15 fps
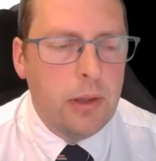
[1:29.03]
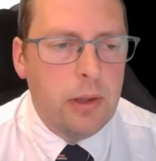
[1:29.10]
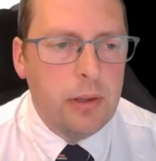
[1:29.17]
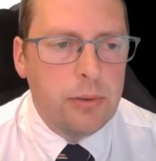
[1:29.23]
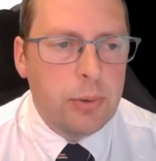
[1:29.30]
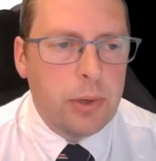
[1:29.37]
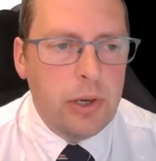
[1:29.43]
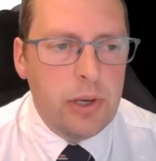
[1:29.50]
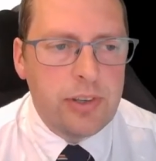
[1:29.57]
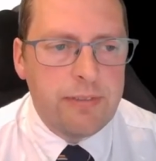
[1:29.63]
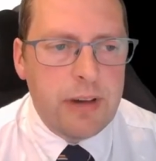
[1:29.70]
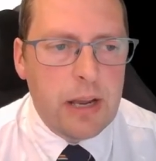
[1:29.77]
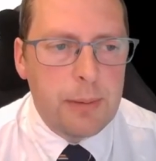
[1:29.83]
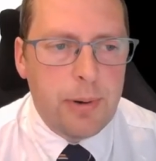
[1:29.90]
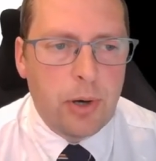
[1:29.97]
So we're going to
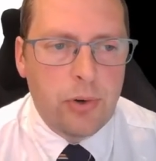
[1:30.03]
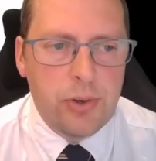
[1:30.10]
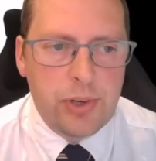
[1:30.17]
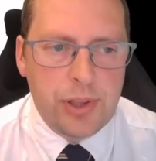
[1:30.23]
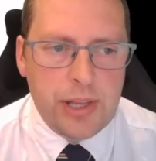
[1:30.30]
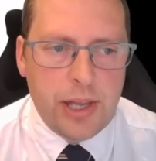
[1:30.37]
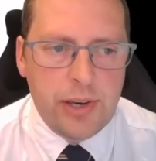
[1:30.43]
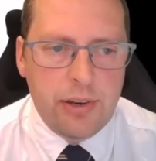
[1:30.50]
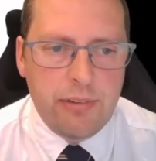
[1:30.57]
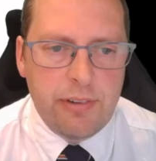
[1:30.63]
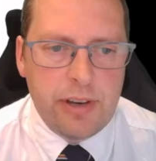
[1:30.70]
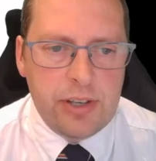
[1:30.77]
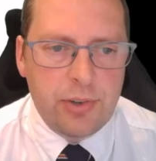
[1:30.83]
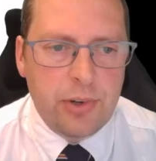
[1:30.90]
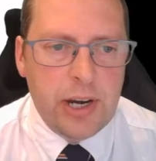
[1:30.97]
develop our understanding of
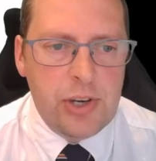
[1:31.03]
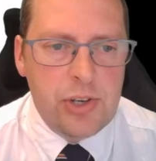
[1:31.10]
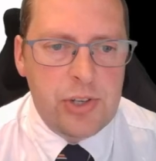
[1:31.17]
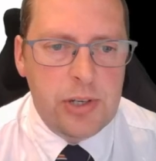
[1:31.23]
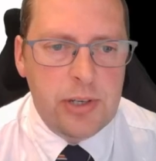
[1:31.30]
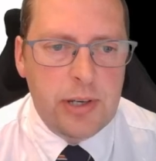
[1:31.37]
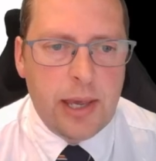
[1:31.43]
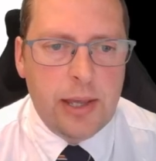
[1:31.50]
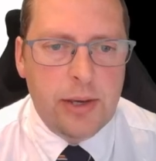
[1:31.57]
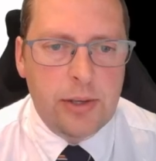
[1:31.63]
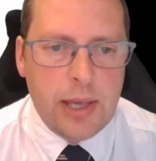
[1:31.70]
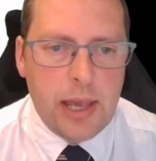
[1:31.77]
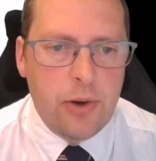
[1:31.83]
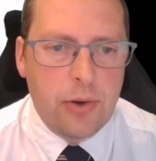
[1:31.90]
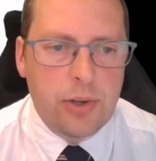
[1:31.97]
iteration and
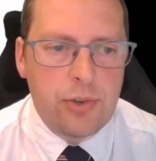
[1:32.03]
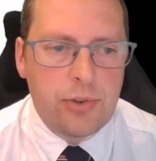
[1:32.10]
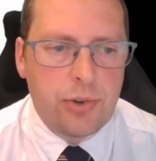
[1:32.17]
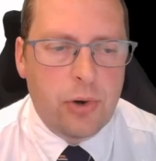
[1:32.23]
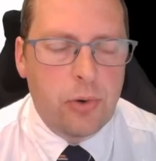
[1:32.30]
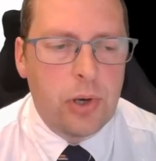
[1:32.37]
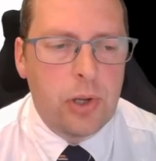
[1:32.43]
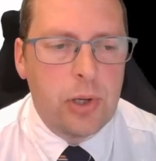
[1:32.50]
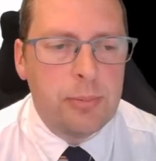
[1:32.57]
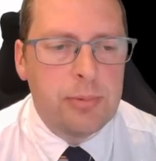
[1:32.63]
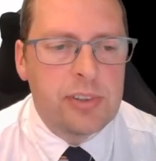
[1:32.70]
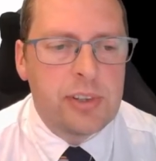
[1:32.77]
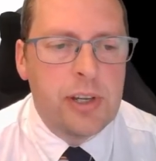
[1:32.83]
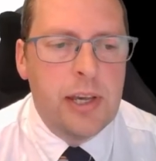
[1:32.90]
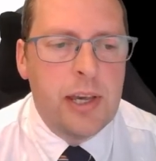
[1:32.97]
count control
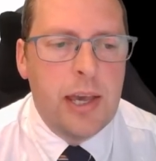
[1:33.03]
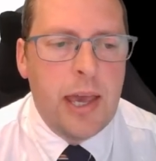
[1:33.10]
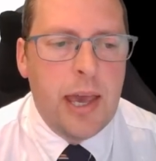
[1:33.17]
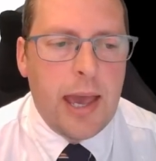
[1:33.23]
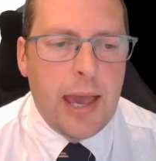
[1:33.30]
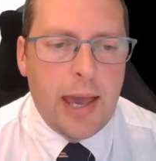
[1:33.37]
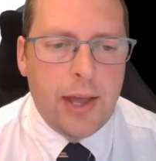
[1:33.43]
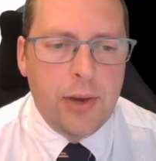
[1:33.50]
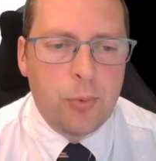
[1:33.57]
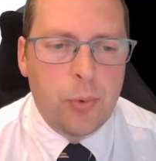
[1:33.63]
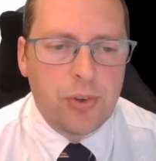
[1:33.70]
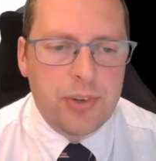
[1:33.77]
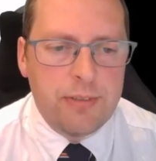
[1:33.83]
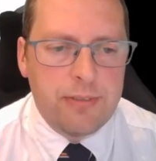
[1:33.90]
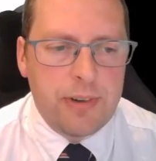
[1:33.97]
loops and
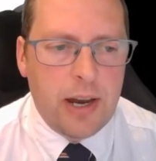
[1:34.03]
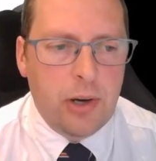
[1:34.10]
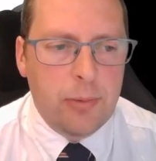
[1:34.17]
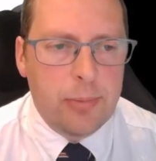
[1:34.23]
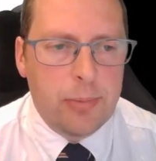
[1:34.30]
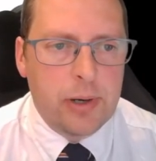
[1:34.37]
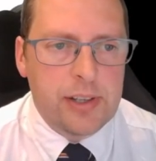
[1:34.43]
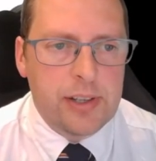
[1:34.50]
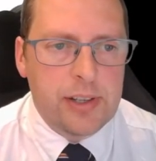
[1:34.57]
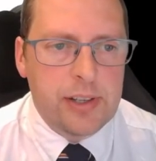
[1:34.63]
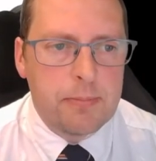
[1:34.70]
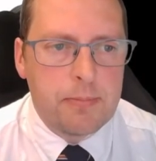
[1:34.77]
what a variable is.